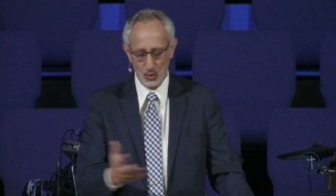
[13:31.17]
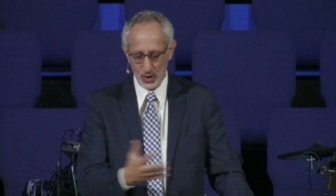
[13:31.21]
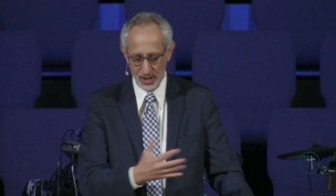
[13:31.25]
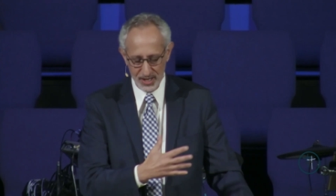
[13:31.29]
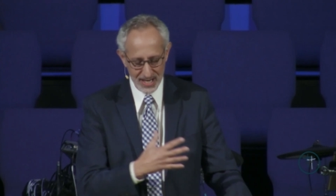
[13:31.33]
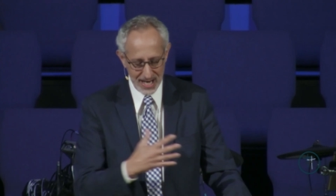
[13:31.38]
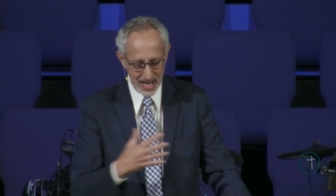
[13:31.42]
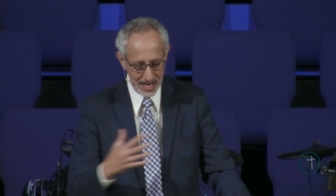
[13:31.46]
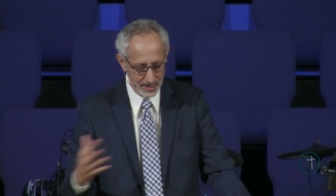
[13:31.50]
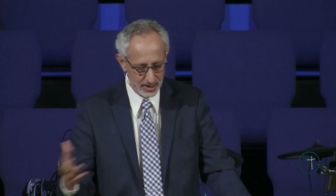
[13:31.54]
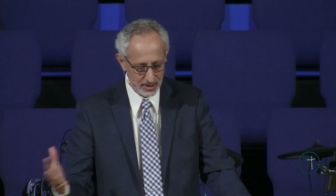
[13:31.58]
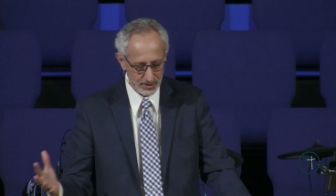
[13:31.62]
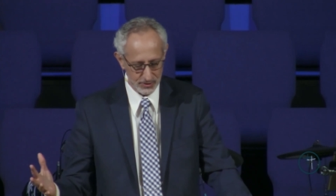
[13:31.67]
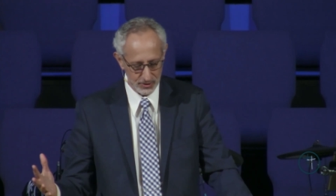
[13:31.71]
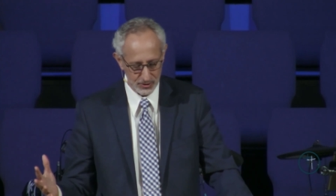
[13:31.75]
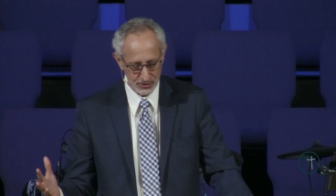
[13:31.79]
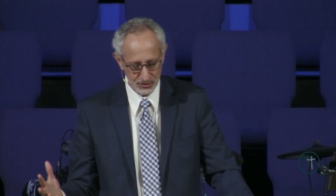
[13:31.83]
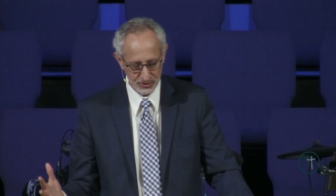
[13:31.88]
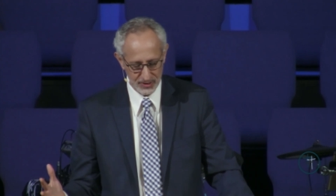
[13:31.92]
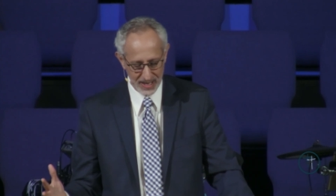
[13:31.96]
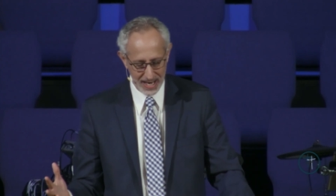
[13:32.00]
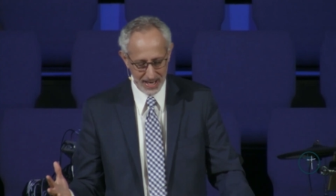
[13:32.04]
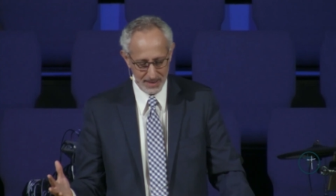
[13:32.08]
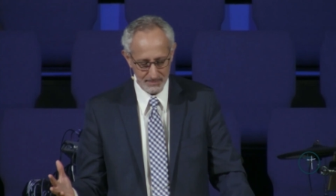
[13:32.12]
would not
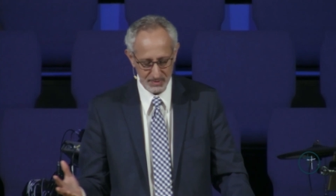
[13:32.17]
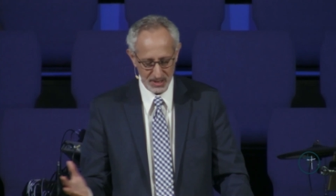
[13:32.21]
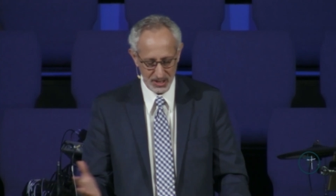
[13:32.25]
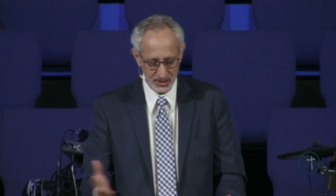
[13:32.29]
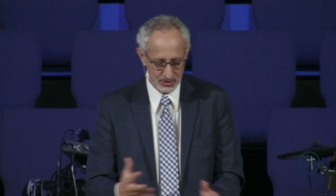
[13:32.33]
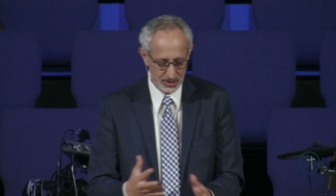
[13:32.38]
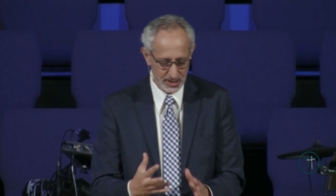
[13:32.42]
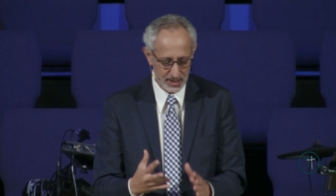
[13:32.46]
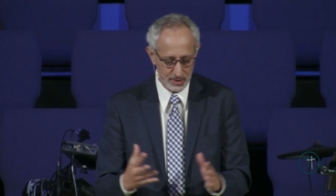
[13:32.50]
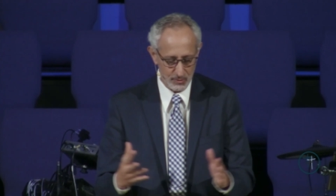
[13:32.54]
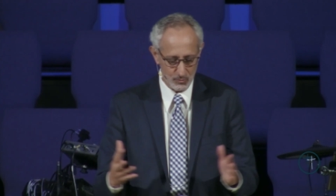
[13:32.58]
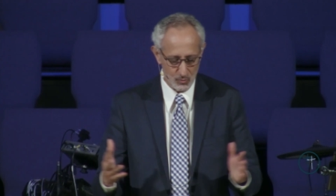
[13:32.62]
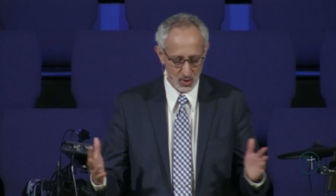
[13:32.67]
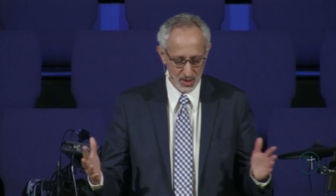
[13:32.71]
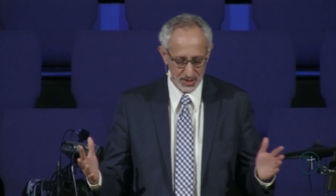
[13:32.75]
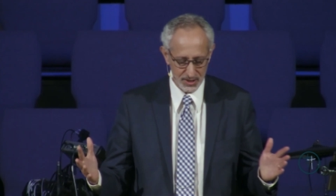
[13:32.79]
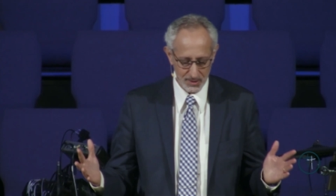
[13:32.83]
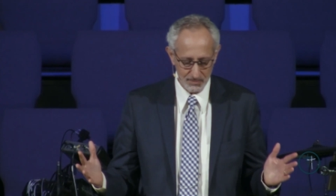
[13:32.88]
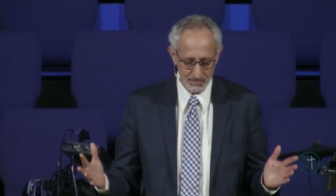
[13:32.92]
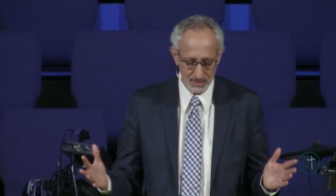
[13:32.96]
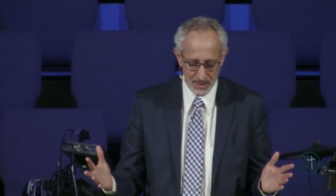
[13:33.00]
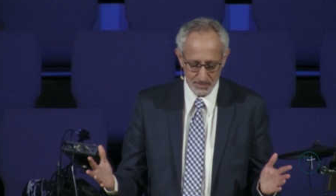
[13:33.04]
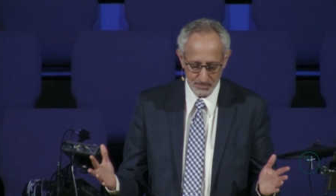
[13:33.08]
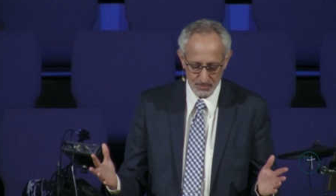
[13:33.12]
understand because they didn't
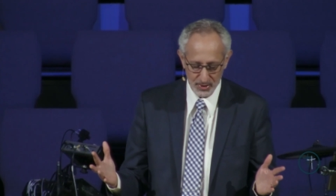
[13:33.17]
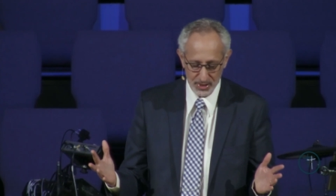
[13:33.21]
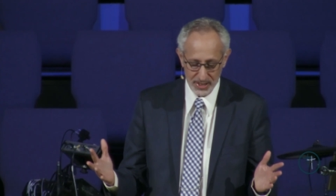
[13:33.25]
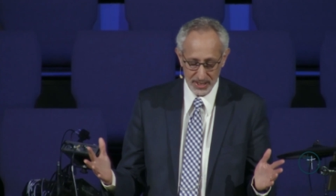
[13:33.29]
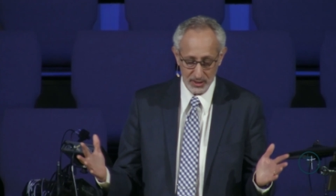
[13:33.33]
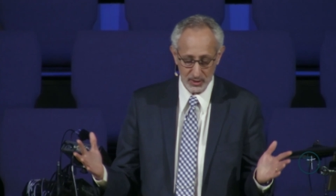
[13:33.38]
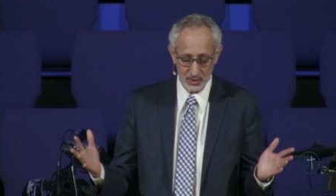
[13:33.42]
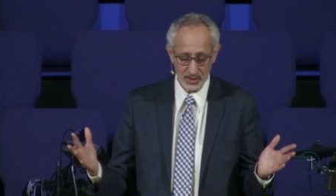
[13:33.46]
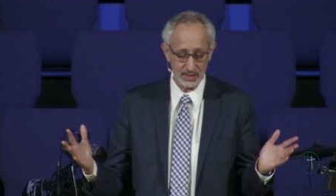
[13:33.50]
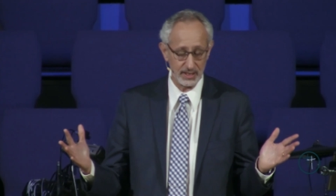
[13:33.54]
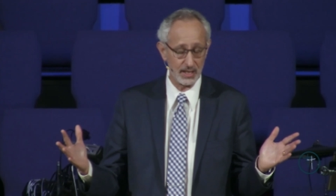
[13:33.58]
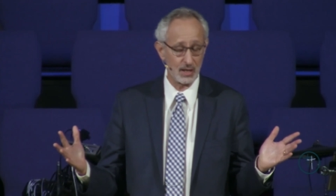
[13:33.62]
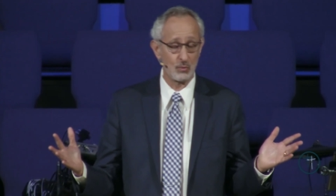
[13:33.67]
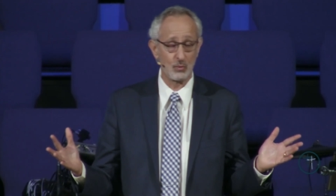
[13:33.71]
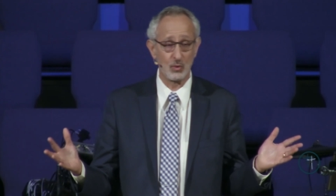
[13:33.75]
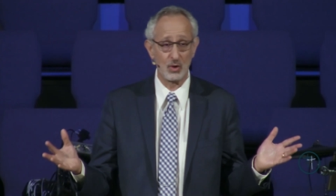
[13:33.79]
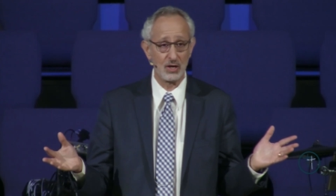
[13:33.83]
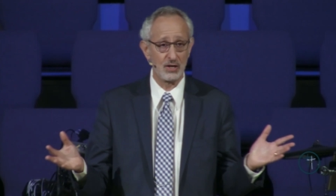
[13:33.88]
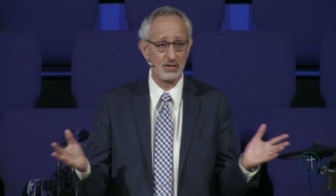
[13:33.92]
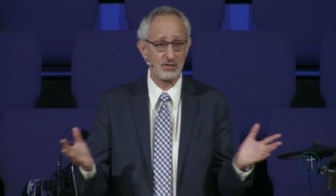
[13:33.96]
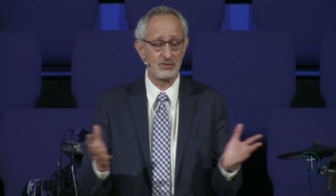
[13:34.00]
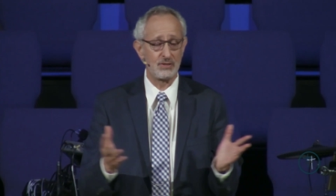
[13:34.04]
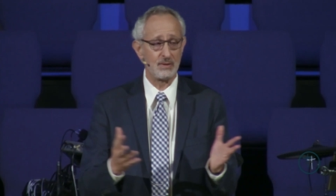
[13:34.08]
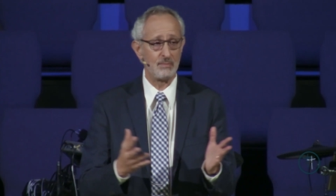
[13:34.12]
want the people hearing their
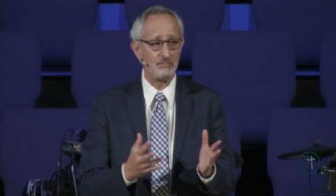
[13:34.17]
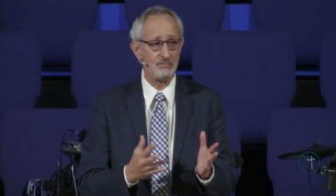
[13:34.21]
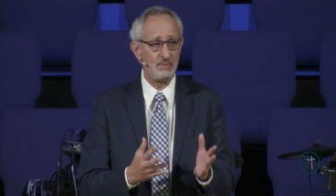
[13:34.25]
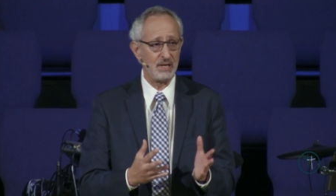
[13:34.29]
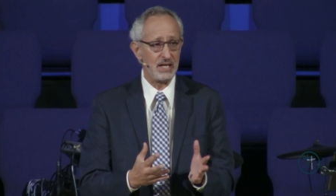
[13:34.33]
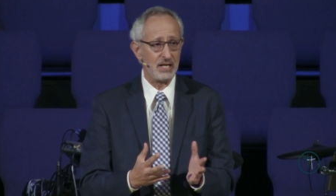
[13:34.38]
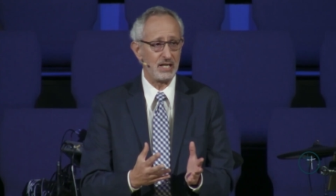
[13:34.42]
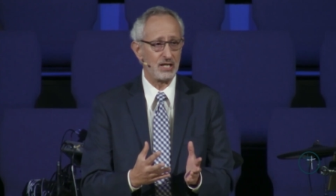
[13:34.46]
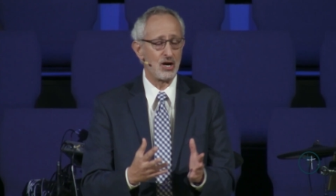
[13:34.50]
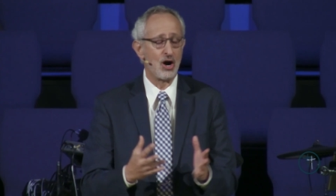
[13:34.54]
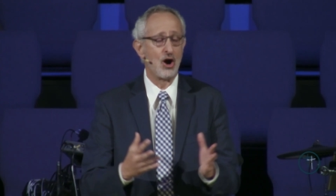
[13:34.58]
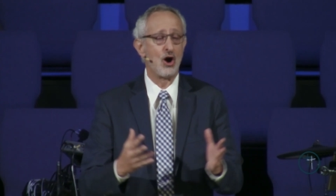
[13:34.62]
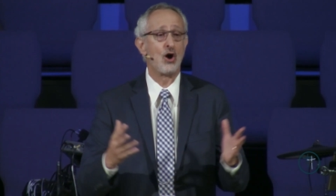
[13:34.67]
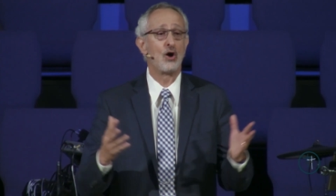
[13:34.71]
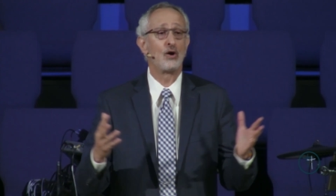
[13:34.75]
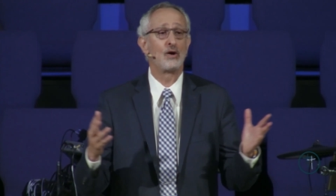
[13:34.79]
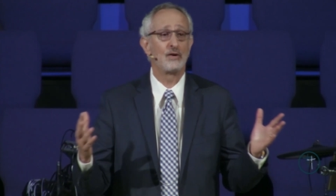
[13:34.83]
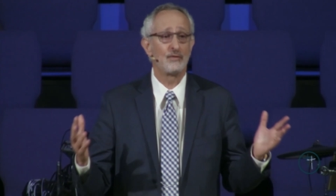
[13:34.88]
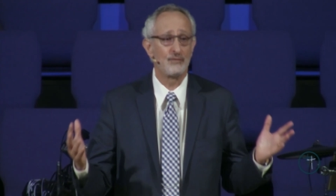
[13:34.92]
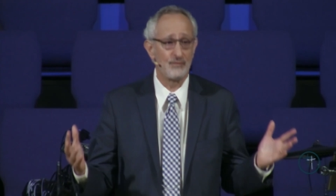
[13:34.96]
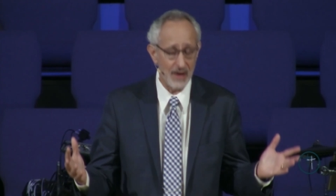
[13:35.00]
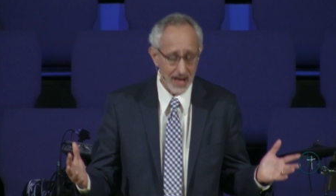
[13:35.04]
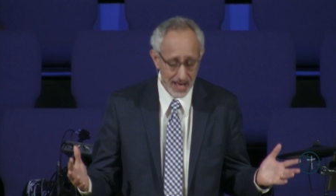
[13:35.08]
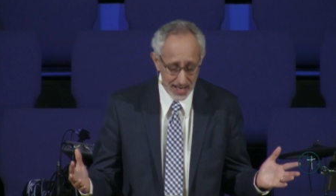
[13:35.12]
words and being
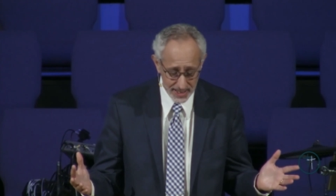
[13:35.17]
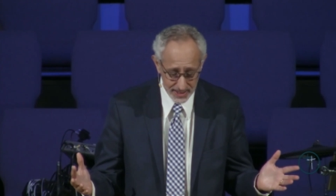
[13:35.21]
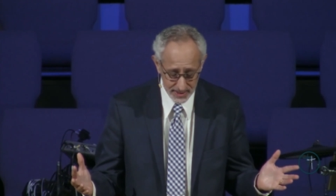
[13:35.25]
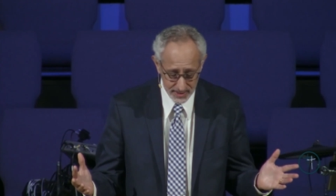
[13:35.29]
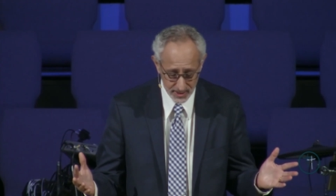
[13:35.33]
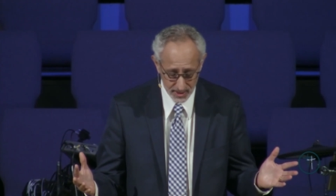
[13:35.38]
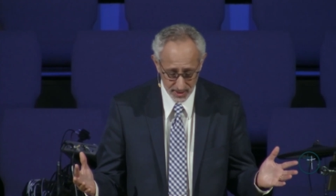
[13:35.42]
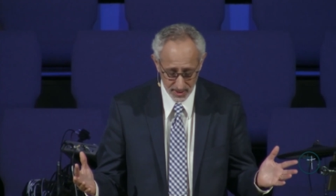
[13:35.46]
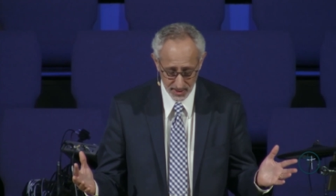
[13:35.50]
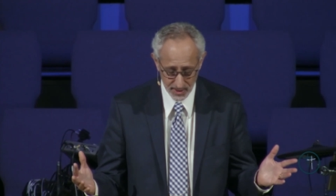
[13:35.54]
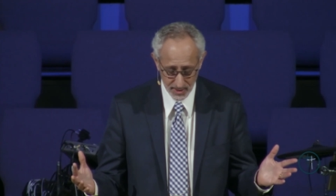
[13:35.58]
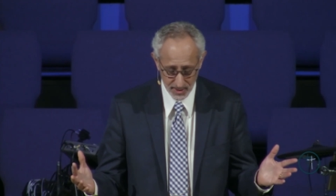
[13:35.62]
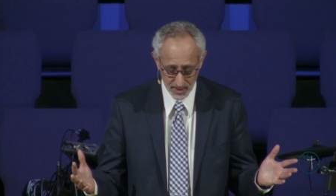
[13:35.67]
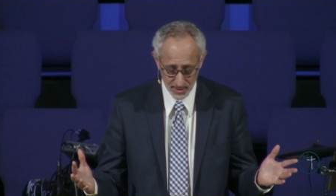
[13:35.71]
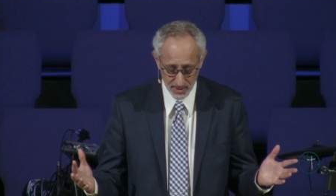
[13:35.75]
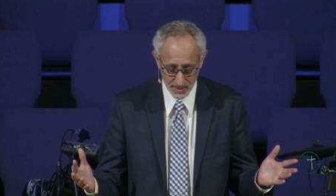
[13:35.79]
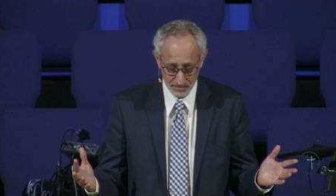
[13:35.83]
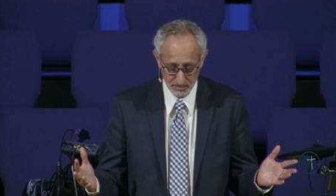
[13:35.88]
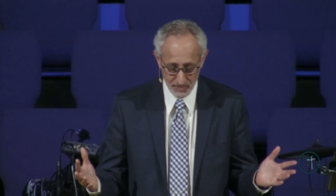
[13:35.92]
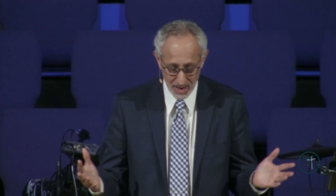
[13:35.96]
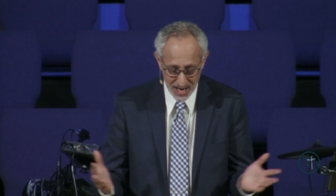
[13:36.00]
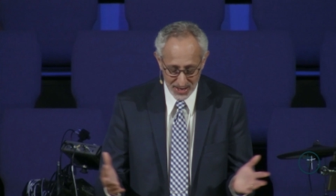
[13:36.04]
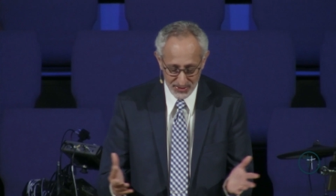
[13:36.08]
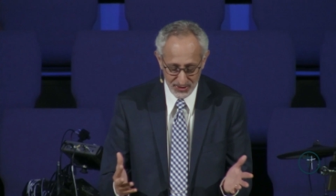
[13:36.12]
horrified
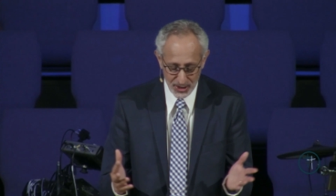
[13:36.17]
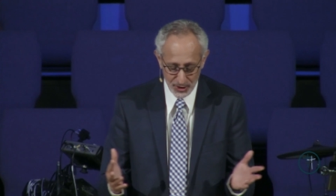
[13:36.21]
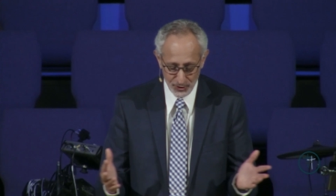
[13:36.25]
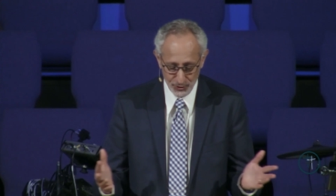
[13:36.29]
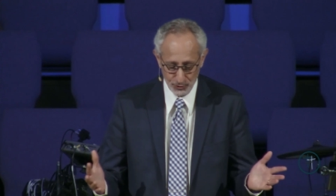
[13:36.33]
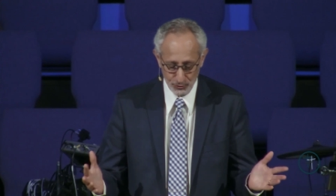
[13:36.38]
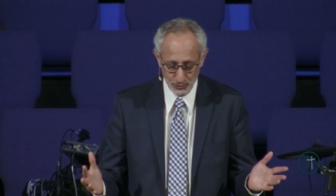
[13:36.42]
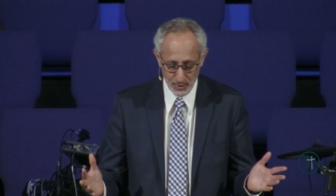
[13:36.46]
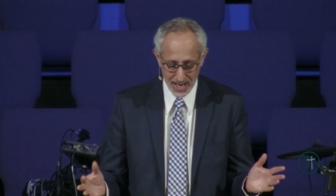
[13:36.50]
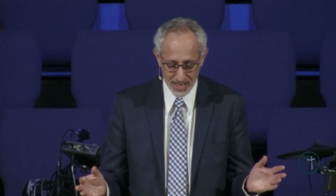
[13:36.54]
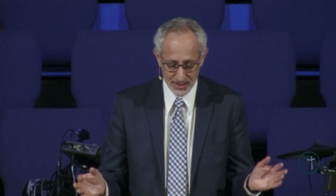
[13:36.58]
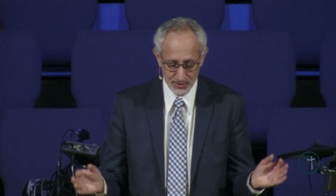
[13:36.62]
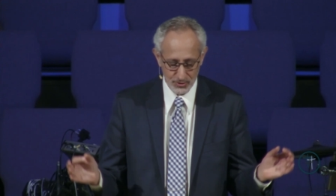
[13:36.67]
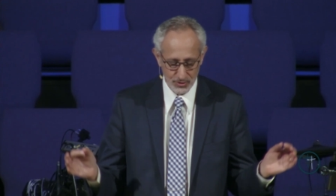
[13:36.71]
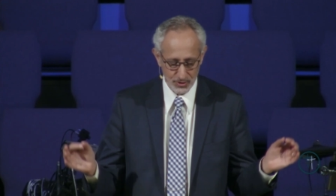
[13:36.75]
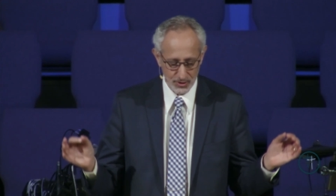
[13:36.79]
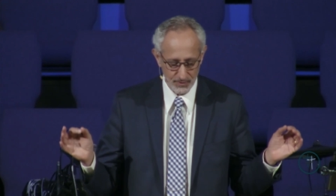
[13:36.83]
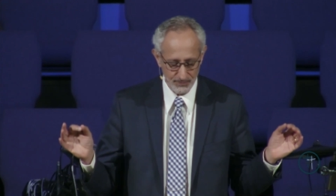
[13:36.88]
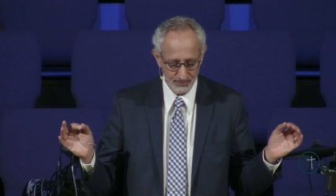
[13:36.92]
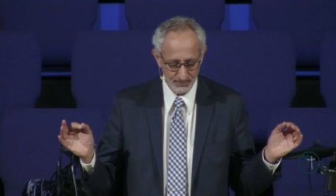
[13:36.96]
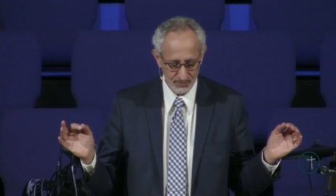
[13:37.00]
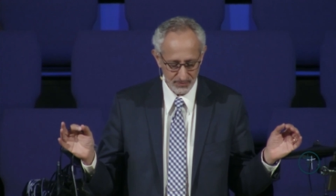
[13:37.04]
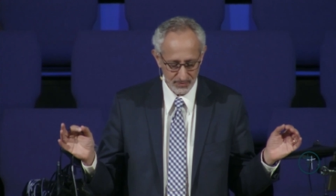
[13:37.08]
by their threats,